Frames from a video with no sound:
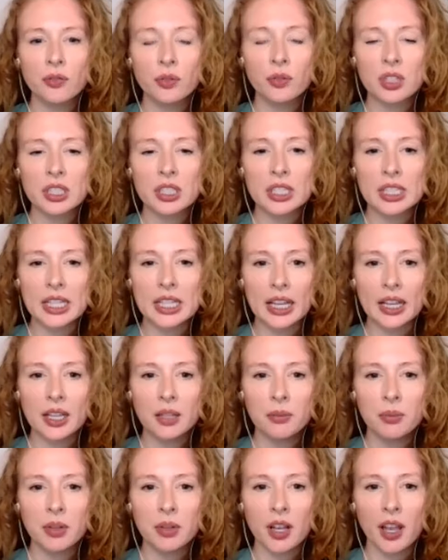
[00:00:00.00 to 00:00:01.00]
for today,
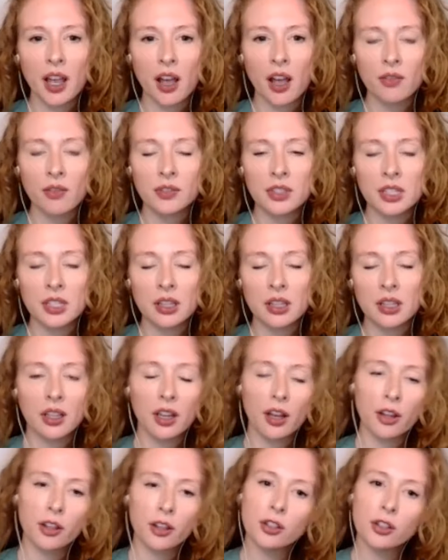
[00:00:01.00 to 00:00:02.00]
but I have seen the
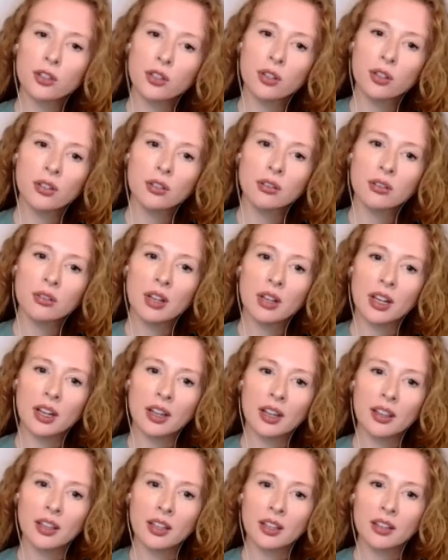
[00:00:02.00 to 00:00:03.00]
other 2 mm-hmm. and I
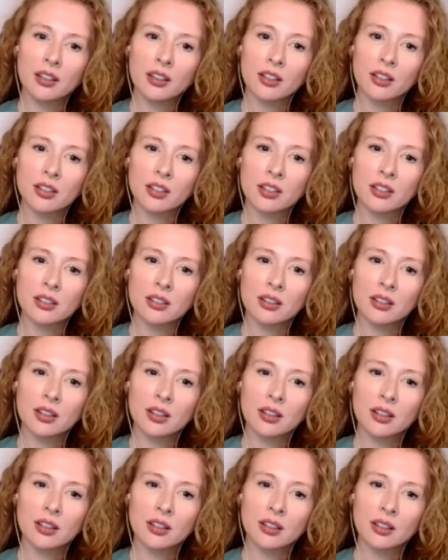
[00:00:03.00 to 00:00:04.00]
think there is
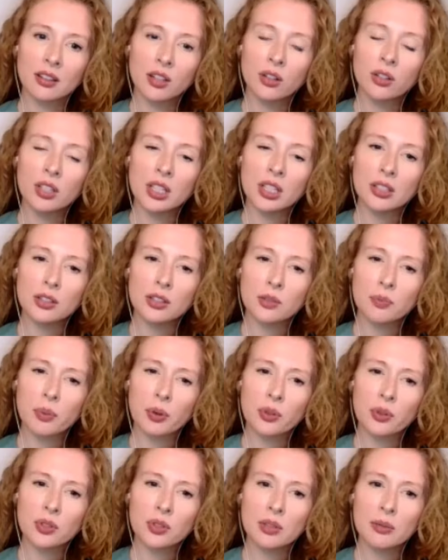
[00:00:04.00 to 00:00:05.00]
Loki's
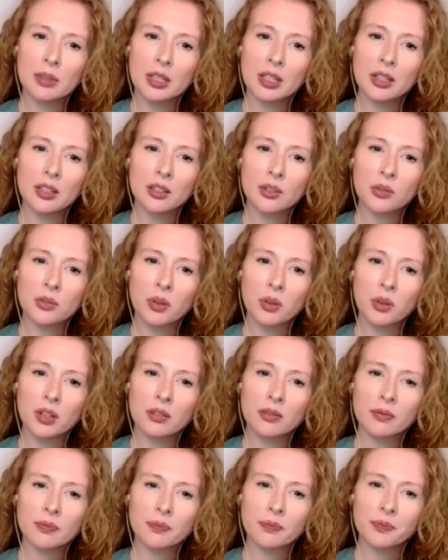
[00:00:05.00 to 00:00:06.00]
supposed to be in this
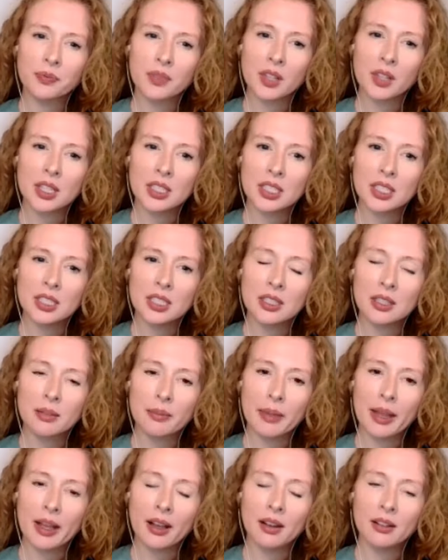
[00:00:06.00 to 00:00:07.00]
one right. a decent
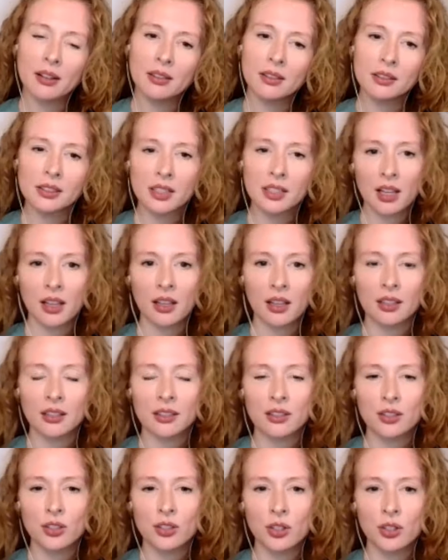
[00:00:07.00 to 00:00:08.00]
amount,
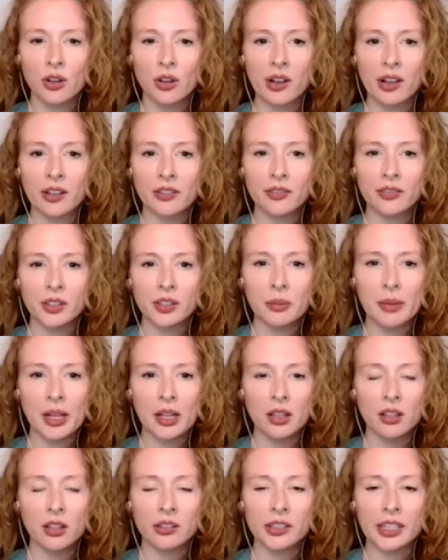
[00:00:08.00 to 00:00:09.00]
and you know how I feel about
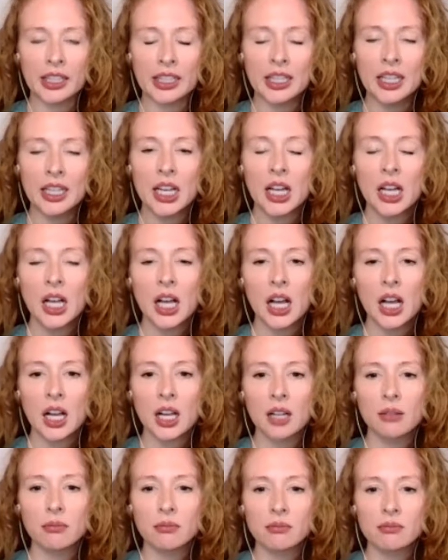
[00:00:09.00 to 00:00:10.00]
Loki.
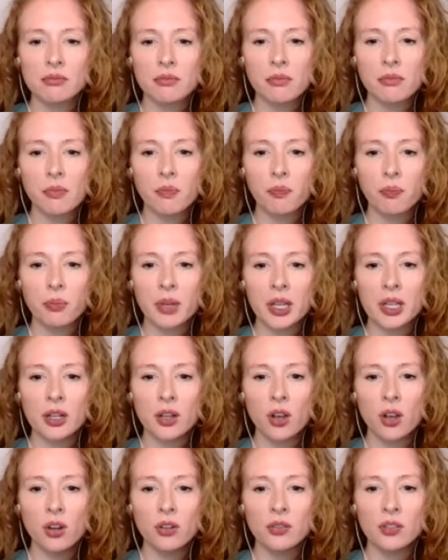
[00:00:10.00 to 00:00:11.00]
Um, but
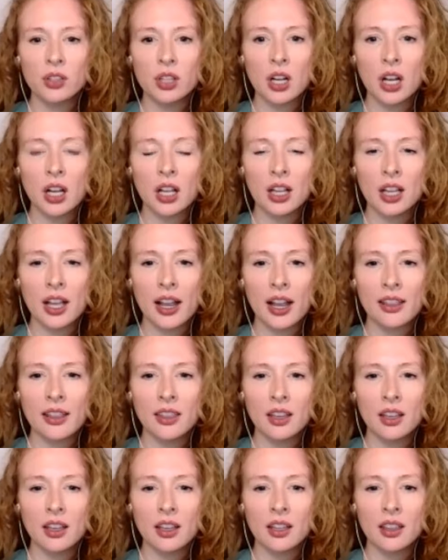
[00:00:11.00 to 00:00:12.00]
overall, I
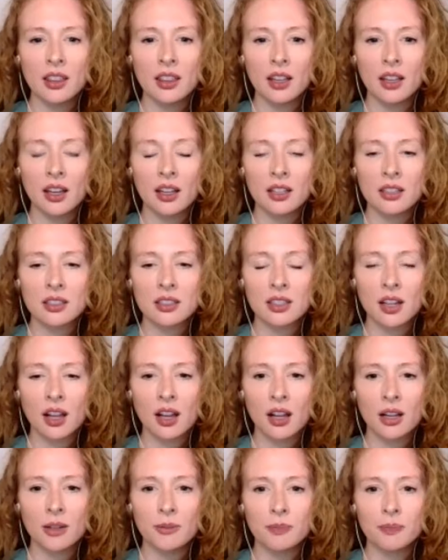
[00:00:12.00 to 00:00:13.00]
think that
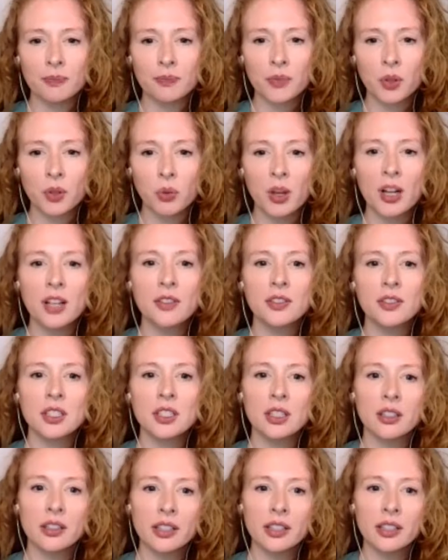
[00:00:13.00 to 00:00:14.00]
um, the What If
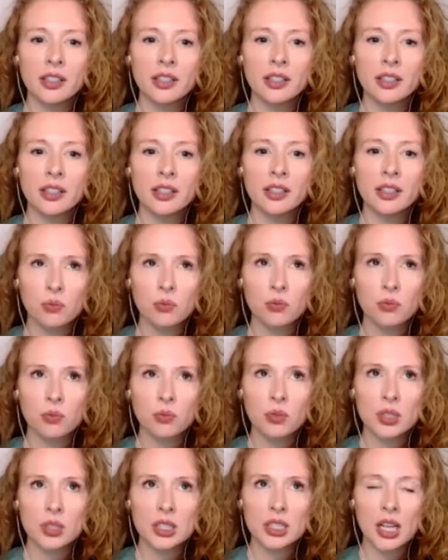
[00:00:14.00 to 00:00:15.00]
series
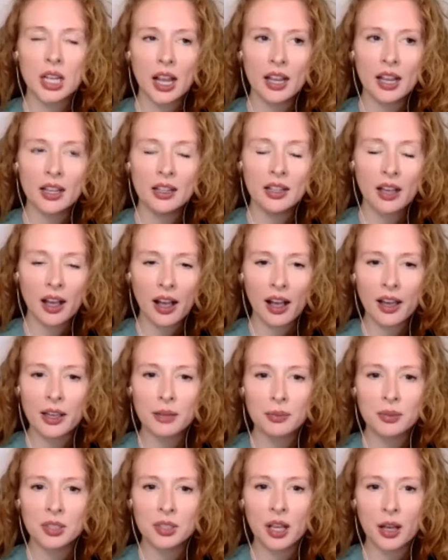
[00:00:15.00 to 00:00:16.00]
was kind of
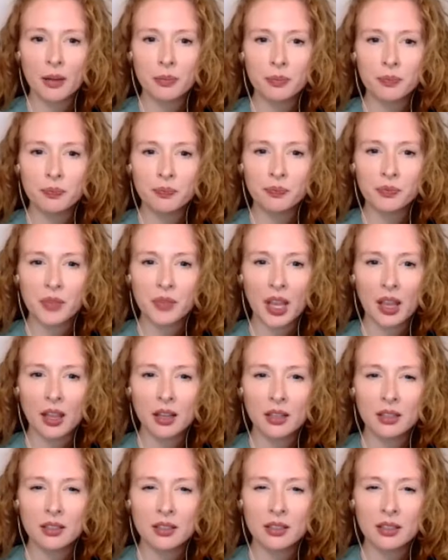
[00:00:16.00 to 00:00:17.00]
hyped up
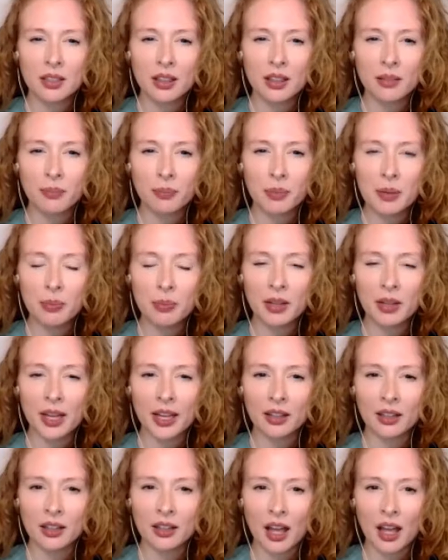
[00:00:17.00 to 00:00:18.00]
and people had
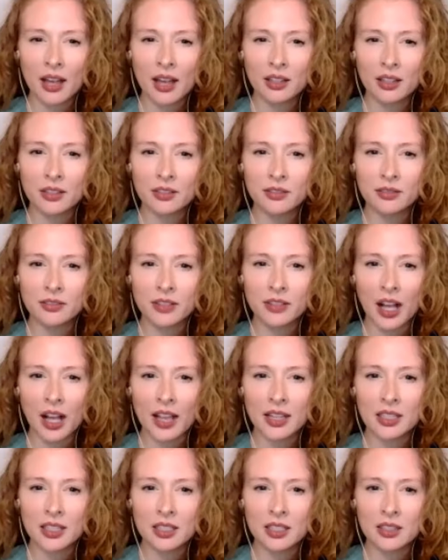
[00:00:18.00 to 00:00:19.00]
a lot of
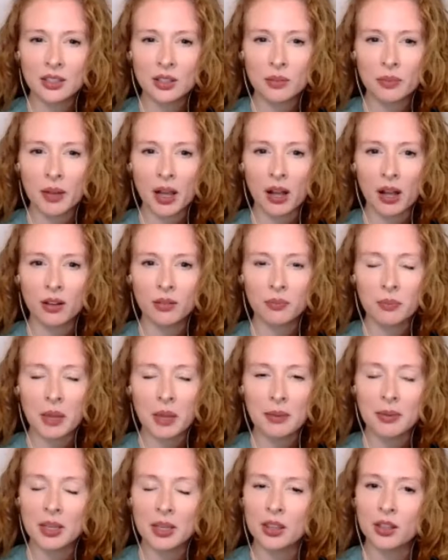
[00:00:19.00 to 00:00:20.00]
ideas about
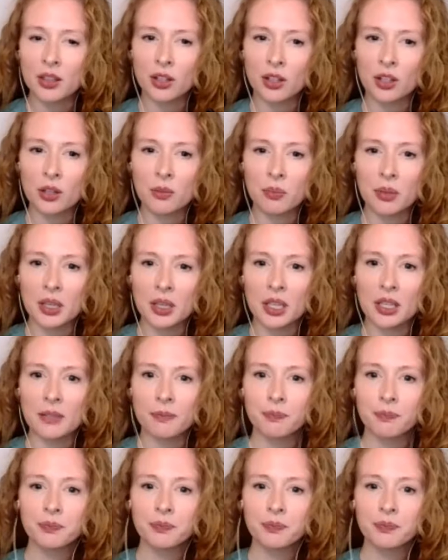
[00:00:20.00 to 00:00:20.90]
maybe they're going to be